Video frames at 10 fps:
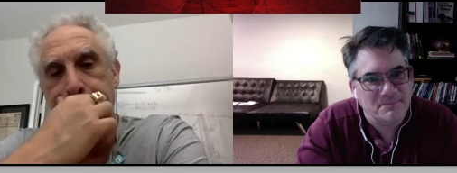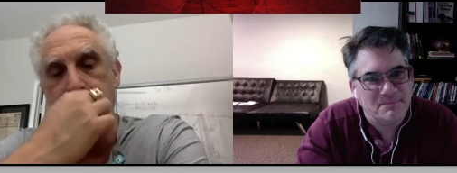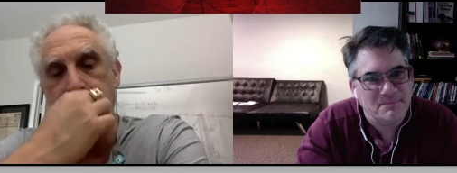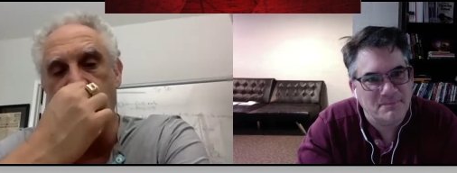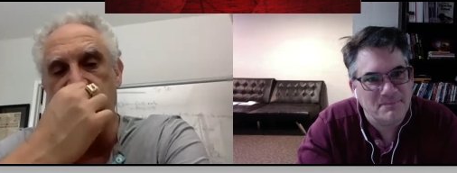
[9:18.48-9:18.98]

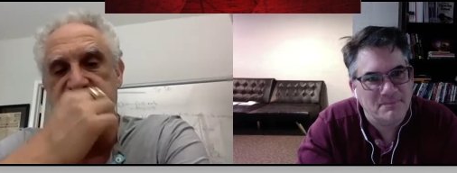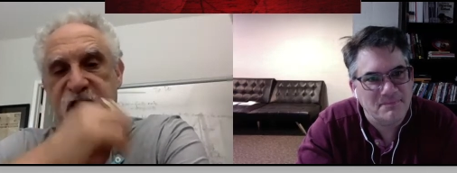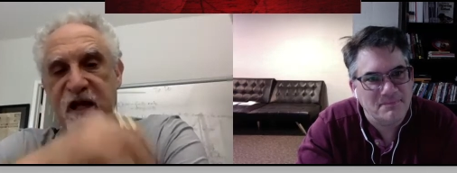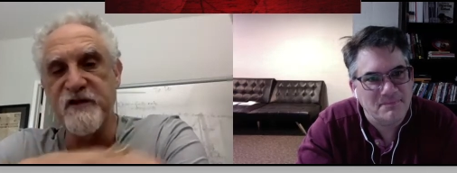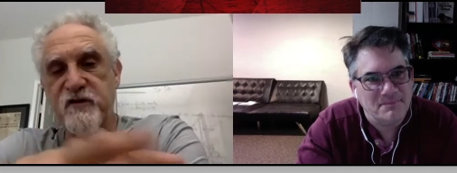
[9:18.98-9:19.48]
Speaker 1: Which
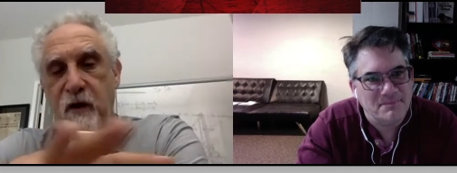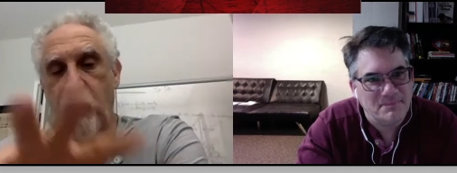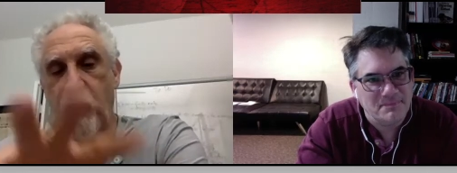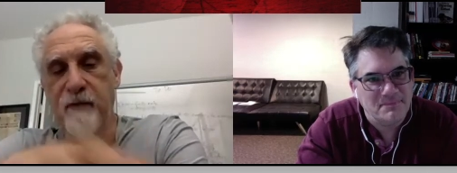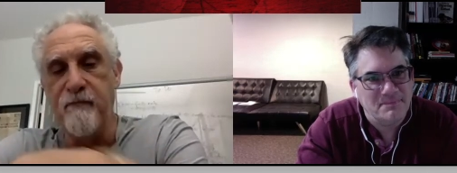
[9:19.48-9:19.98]
states do I
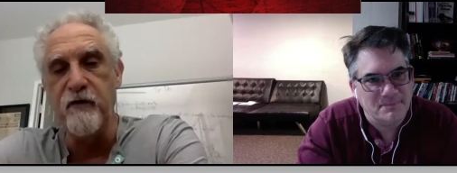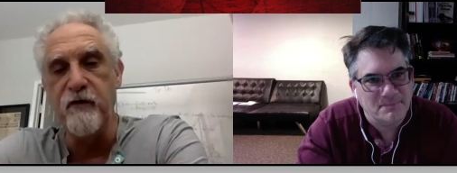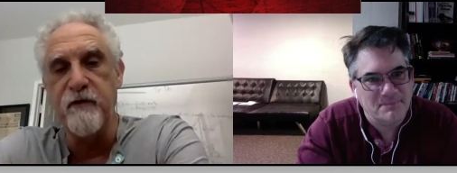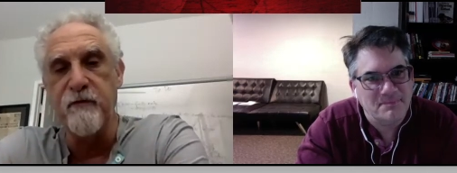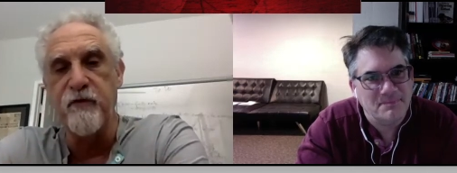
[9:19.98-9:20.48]
want to move
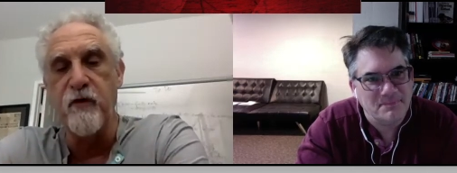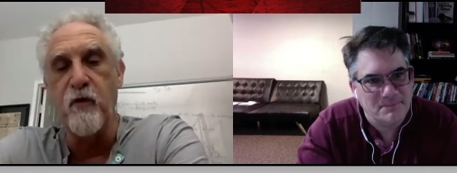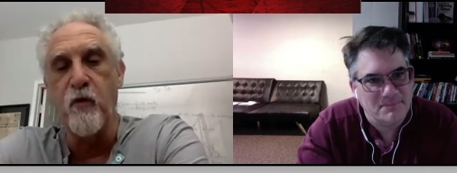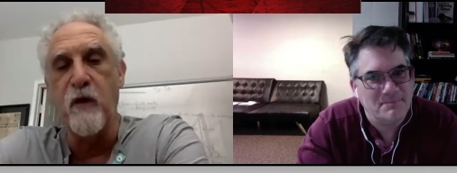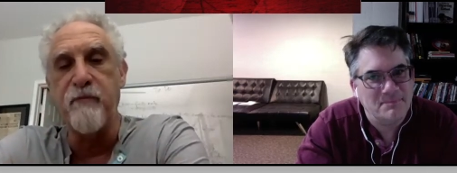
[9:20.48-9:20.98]
them through?
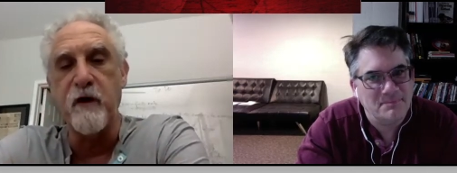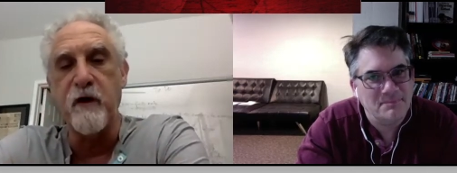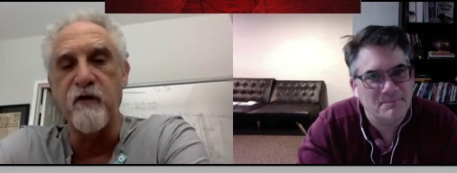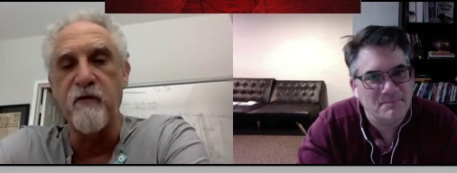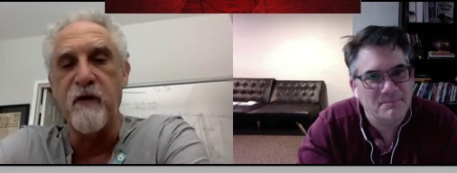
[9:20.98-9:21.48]
What part of
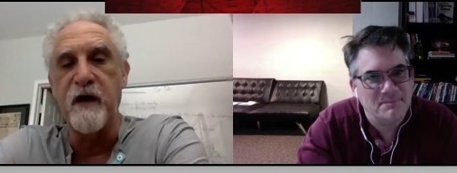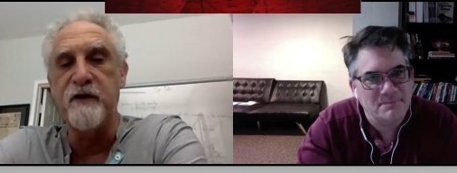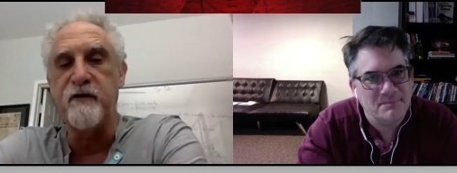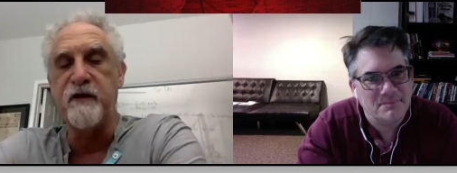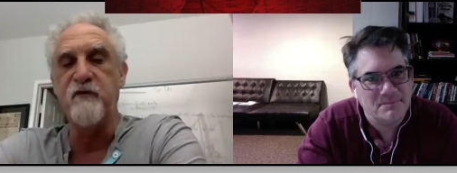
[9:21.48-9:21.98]
their mind
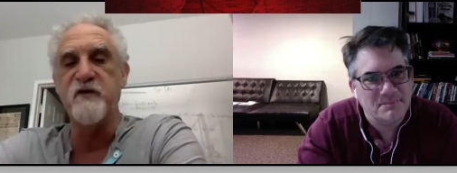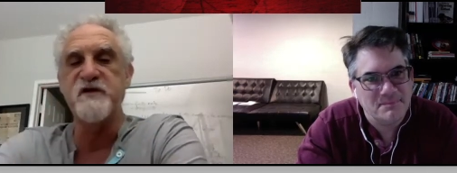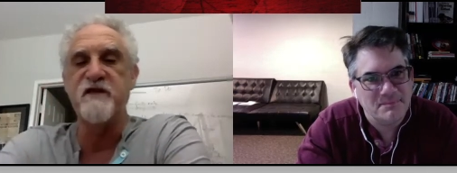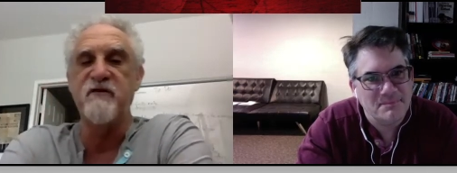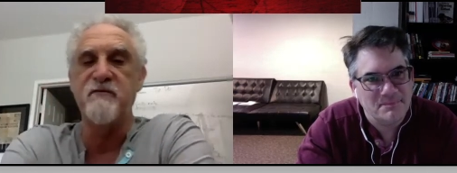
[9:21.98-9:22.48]
are they
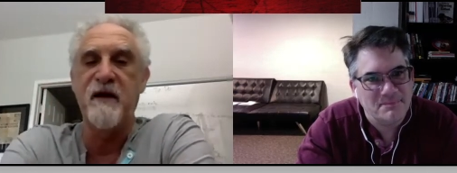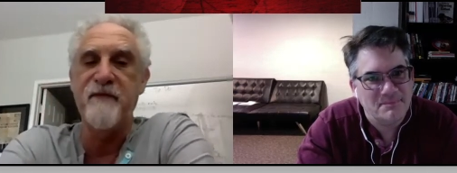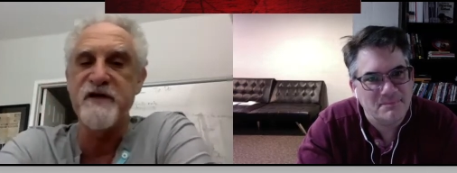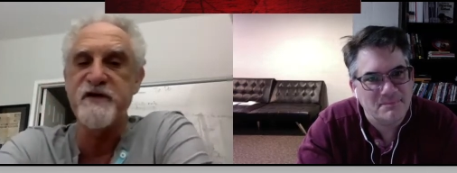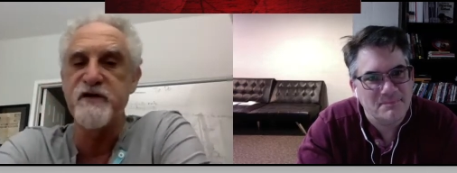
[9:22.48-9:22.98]
receiving my
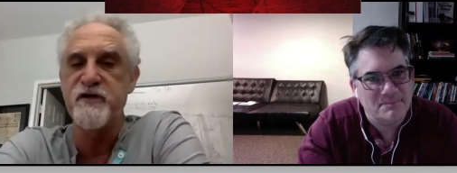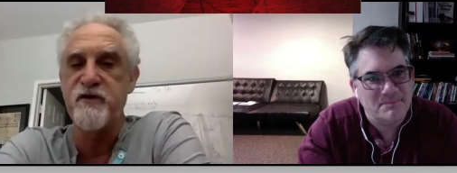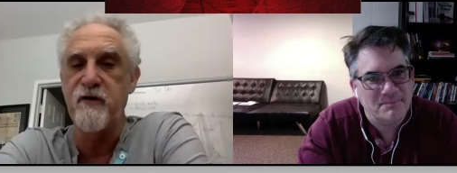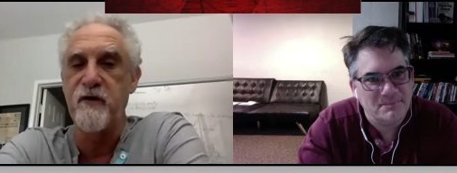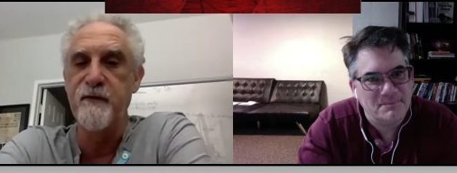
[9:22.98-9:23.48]
message
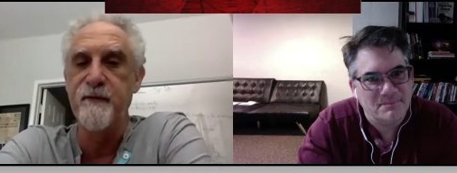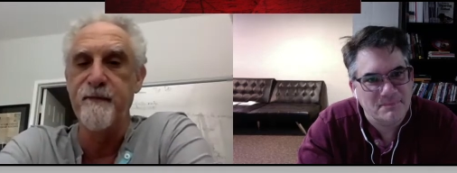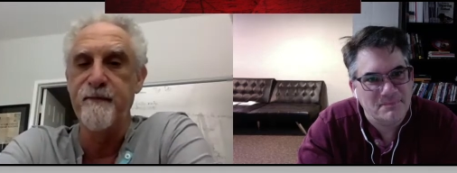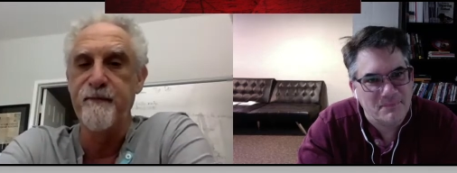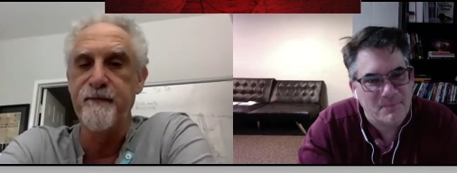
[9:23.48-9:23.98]
through?
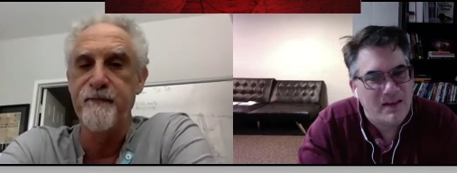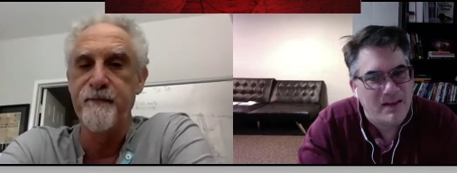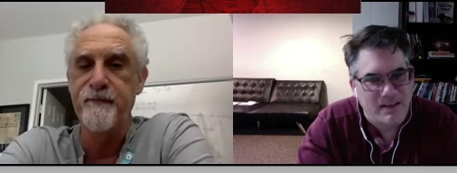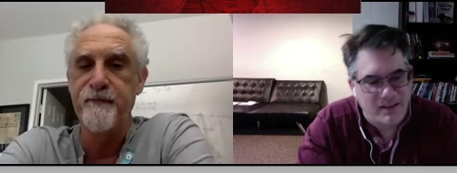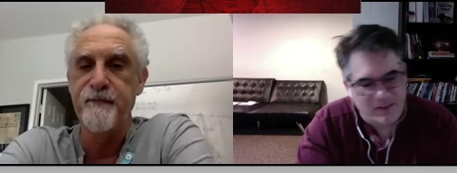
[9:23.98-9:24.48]

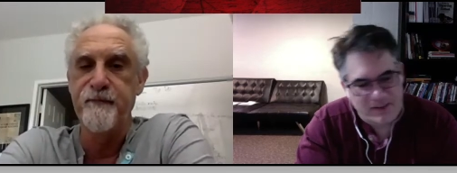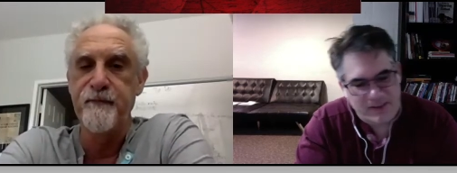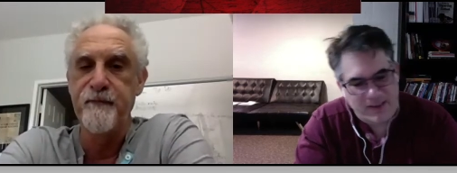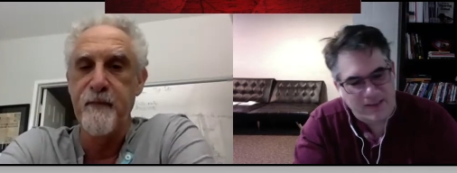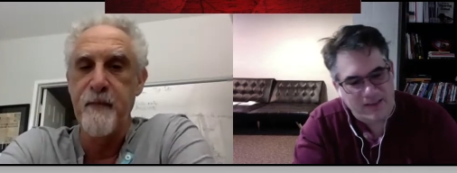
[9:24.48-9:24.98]
Speaker 2: you know, in,
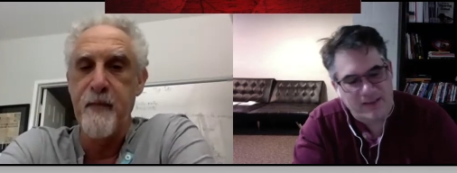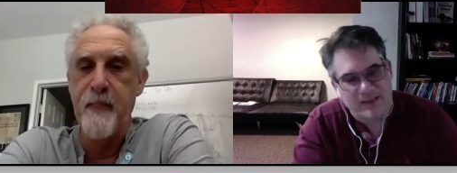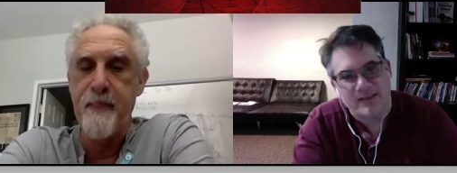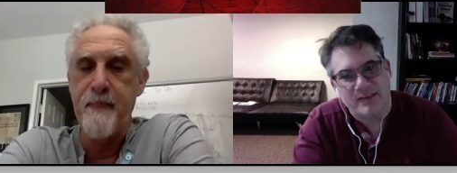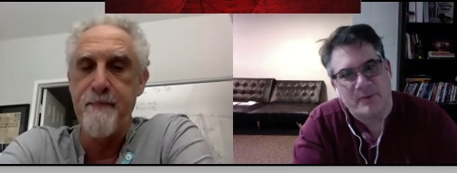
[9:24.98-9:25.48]
in uh,
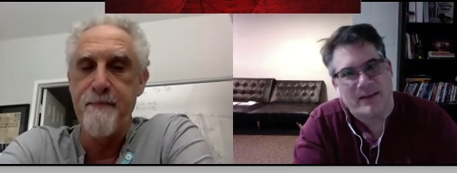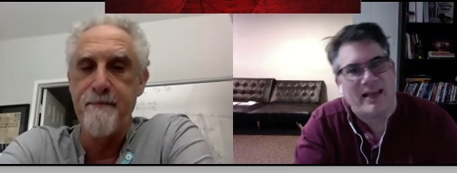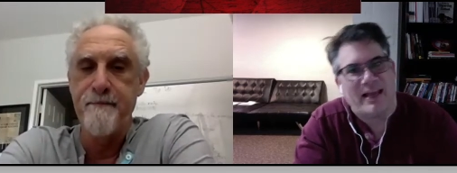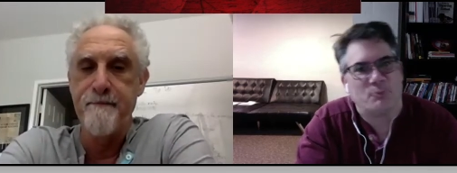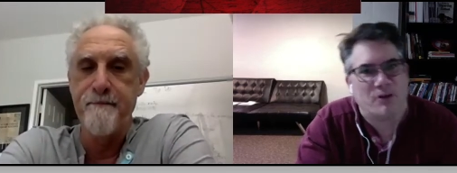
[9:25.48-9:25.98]
my
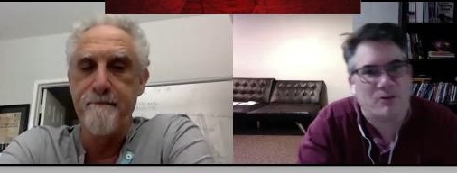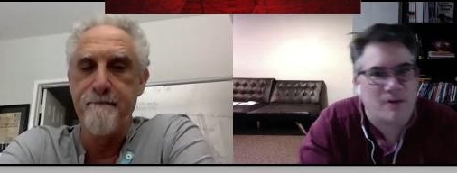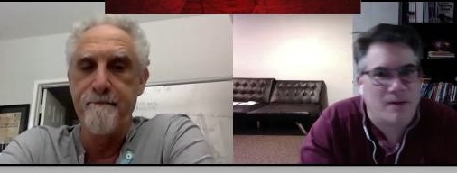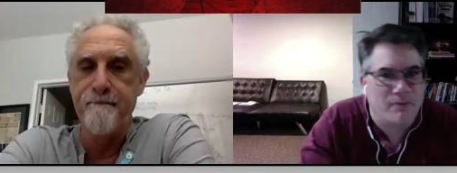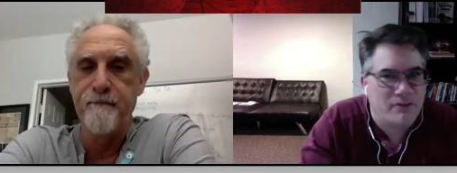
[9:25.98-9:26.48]
last book,
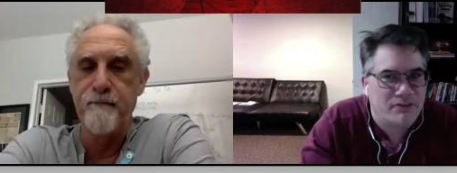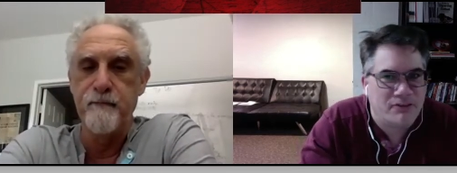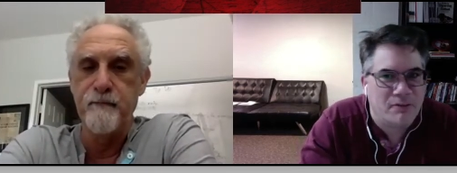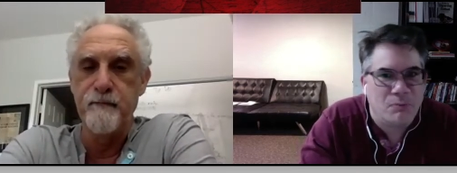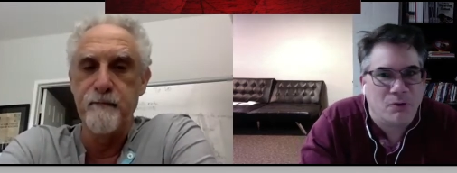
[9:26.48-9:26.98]
Rob versus
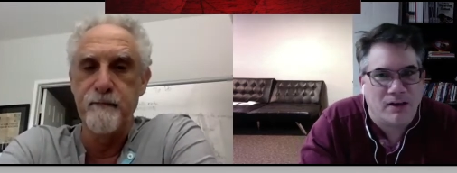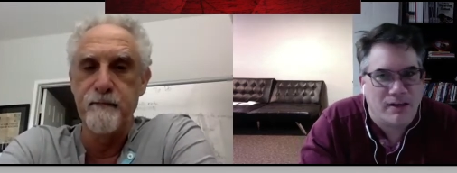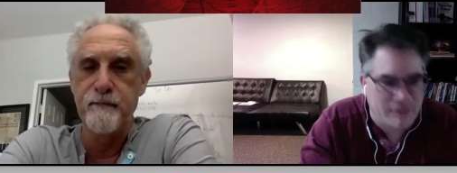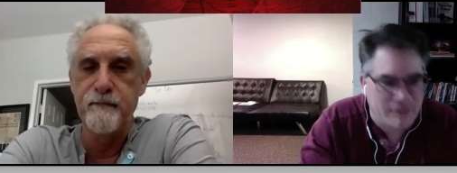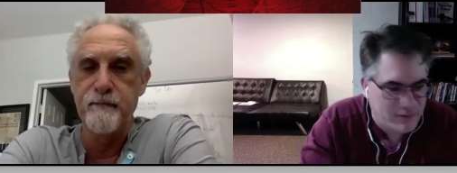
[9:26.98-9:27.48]
the
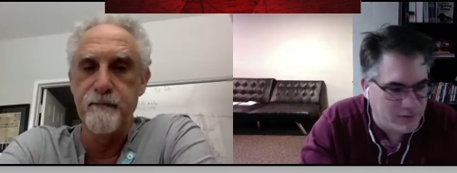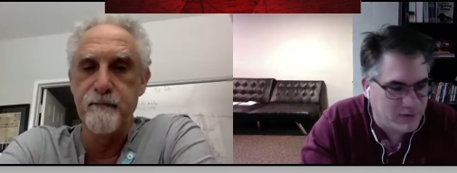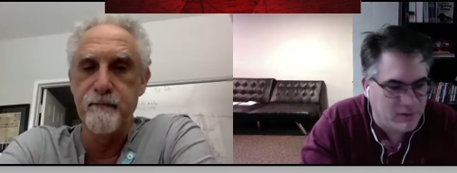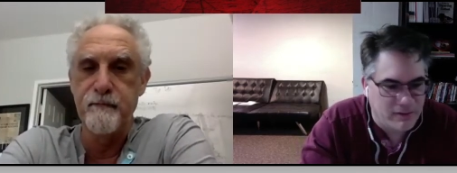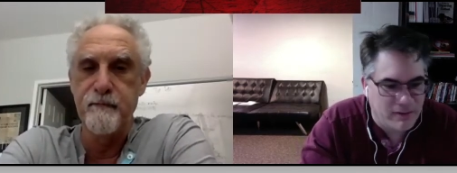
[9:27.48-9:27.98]
Morons, I took
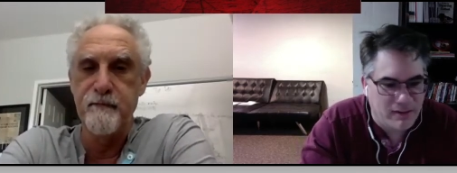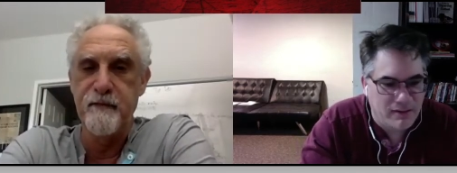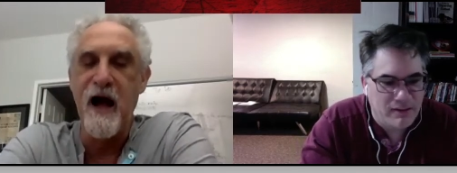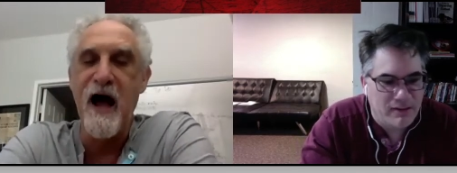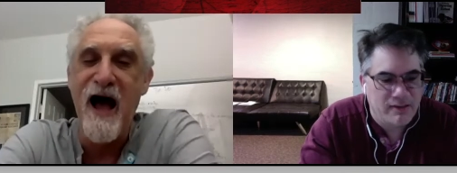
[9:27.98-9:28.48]
on the,
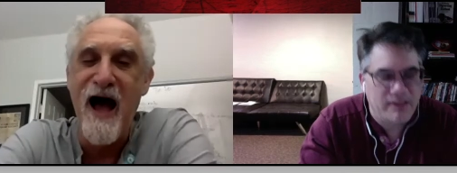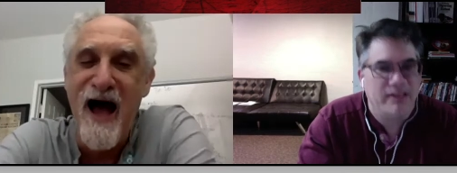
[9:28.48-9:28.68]
the